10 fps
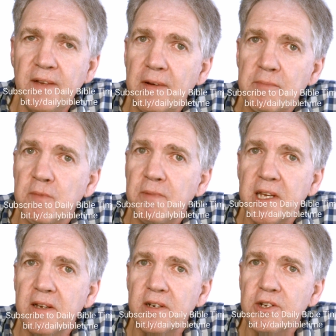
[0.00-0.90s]
if I'm
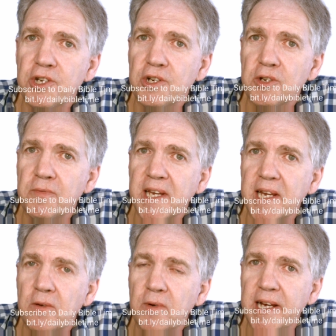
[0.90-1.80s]
speaking on a church
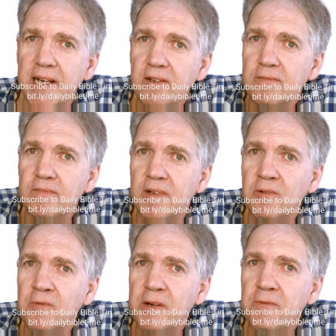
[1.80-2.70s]
weekend away, I'll,
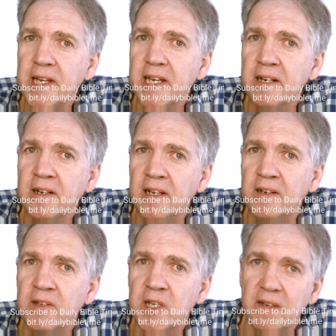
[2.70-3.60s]
I'll wear weekend
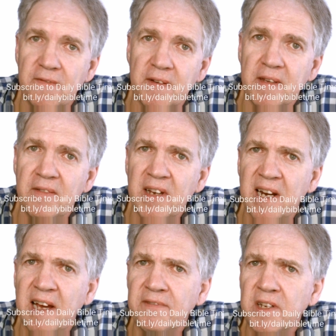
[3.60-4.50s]
clothes. If I'm giving
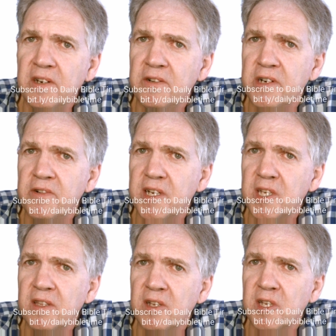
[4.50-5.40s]
an after dinner
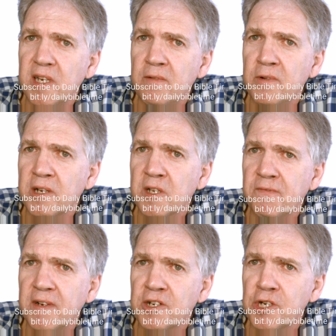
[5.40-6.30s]
address in the City Workers
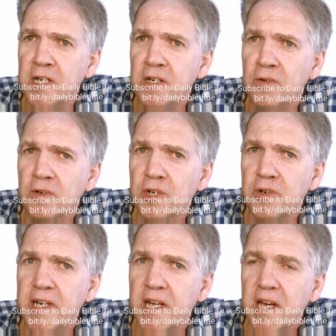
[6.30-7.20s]
Function in York
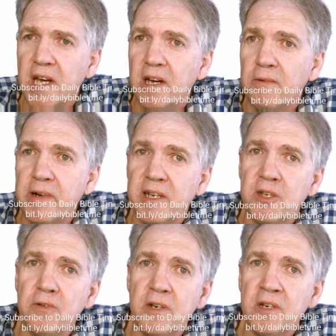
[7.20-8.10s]
Street, wear
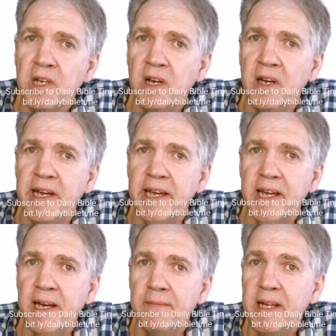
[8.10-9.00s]
suit and
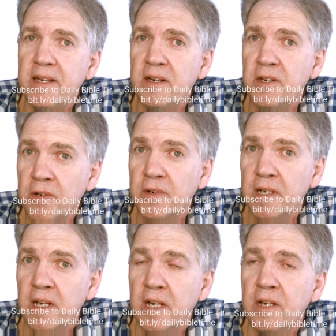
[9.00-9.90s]
tie. Um, and, and you do
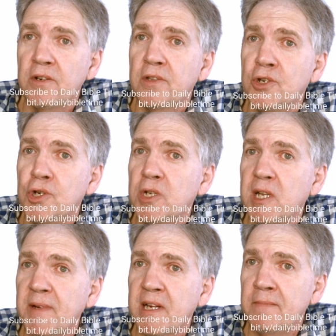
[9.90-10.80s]
it, to the Jews
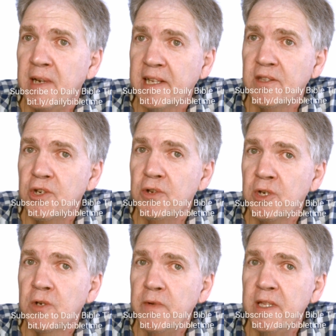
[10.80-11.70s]
I become like the
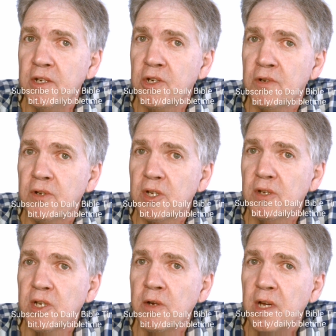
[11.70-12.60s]
Jews to win the Jews.
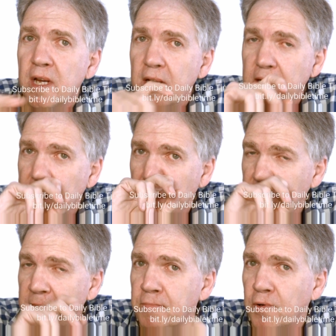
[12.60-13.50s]
So does that
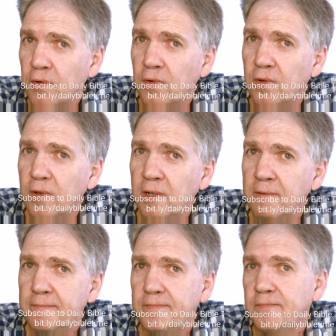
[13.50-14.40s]
mean Paul,
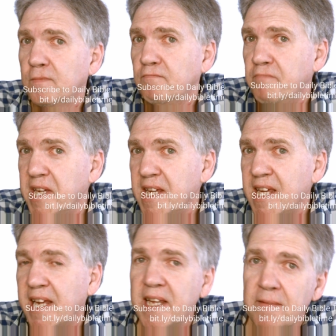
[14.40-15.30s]

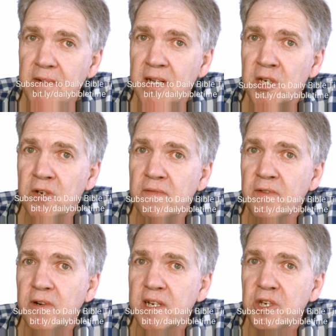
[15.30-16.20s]
me, any minister
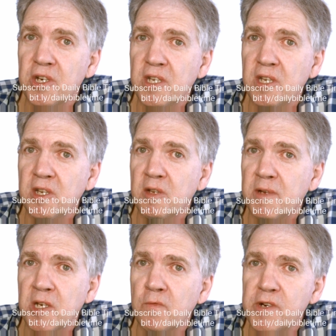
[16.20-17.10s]
of Christ Jesus, is
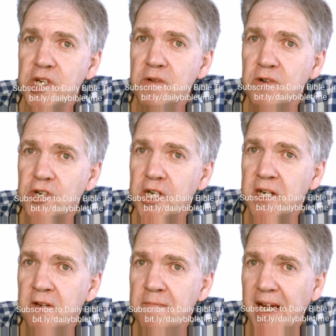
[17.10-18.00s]
Mr. Wishy-Washy,
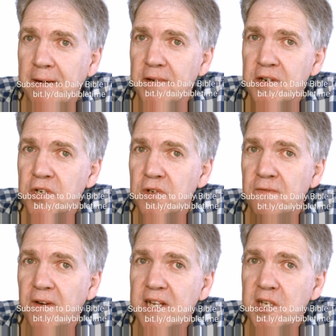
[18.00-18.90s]
no backbone,
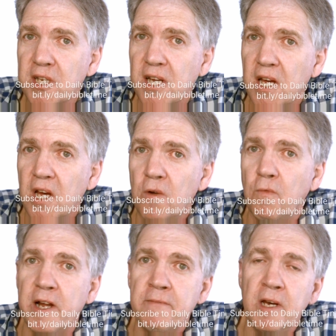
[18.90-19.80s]
two-face?
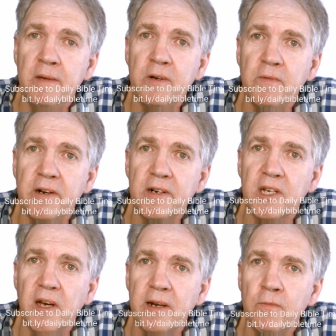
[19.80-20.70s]
One moment wear a
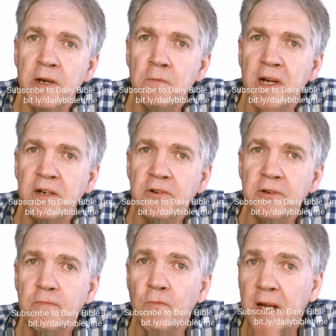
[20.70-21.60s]
tie to win one group,